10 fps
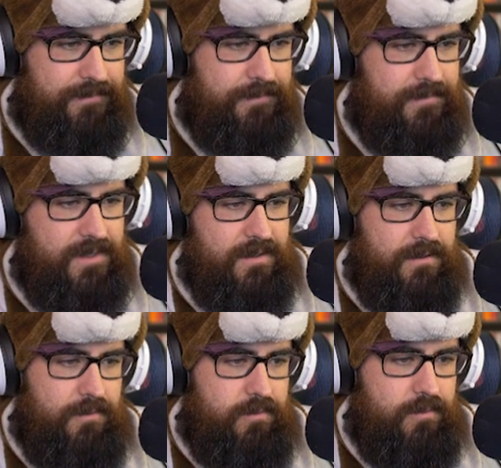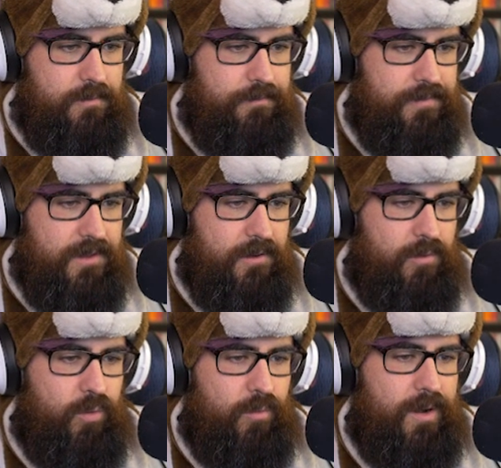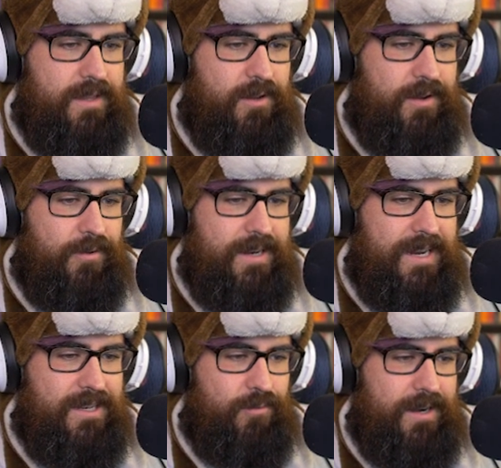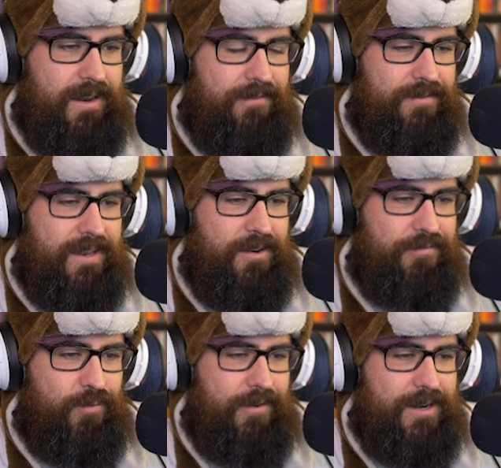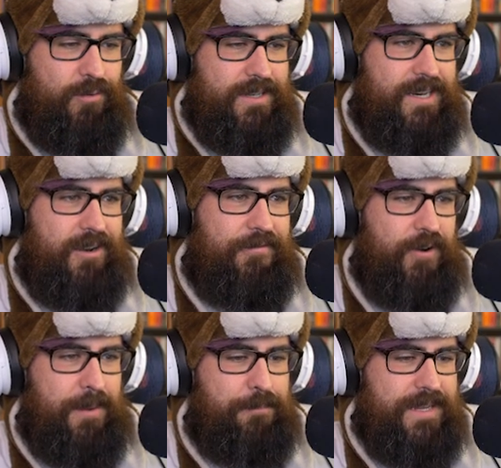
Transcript: it! What, what, I, what did I? What did I? None of your. What do I do? What's that your freaking